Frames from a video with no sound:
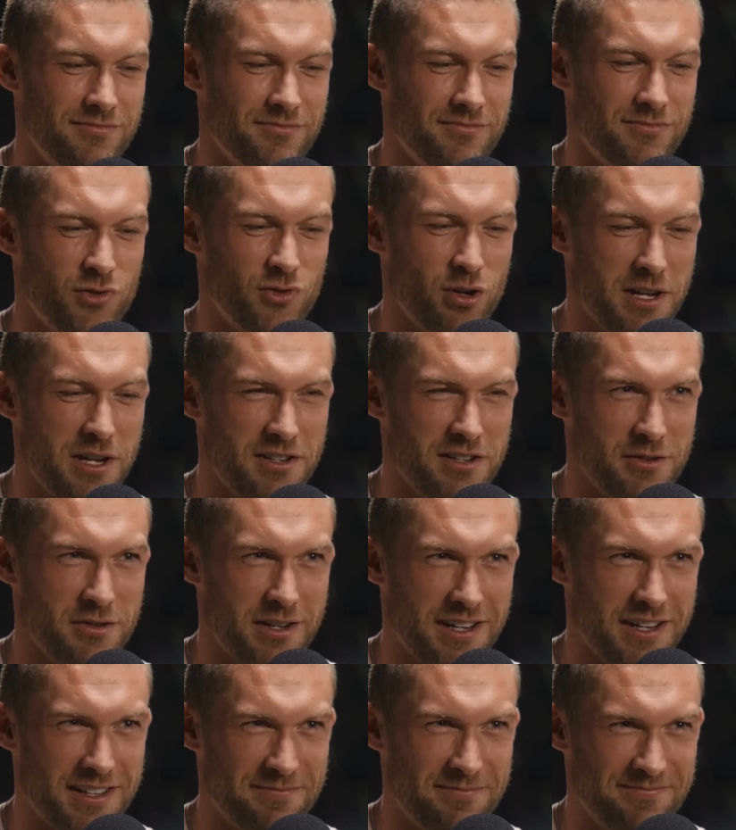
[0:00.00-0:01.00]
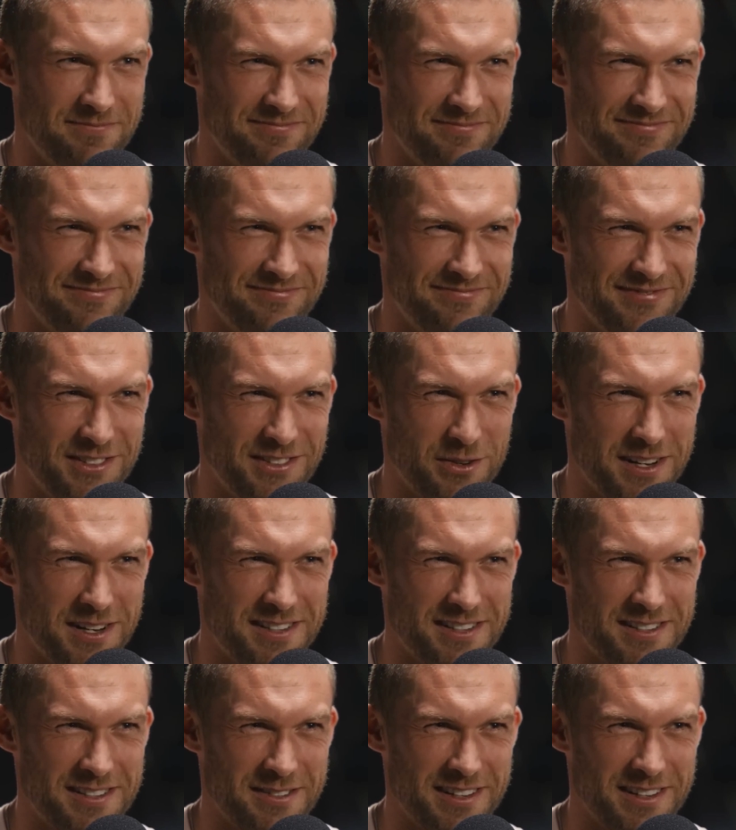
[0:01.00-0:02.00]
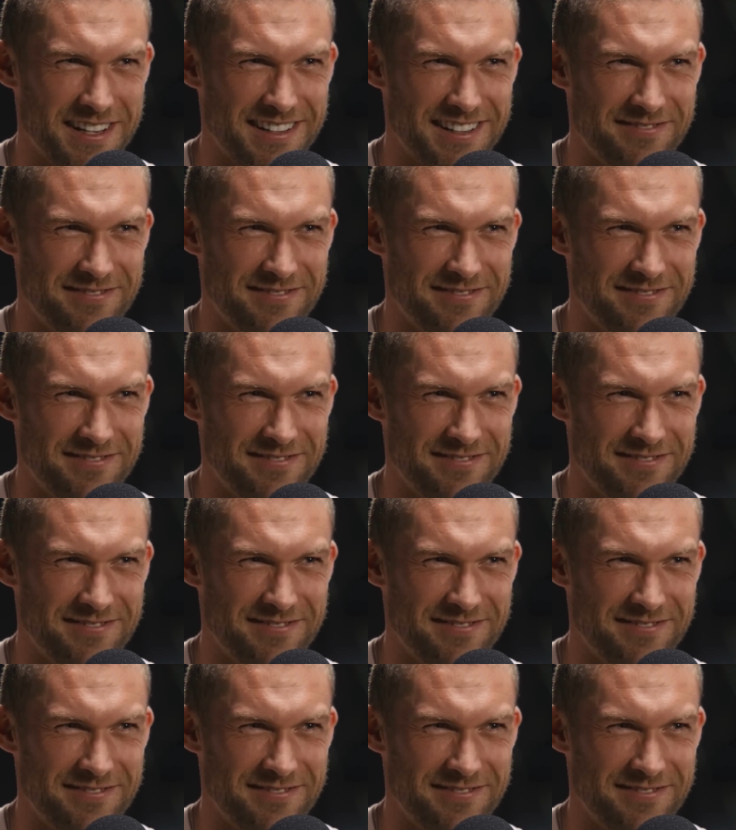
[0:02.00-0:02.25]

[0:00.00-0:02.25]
do you want me to do it again? Do I need to do it again?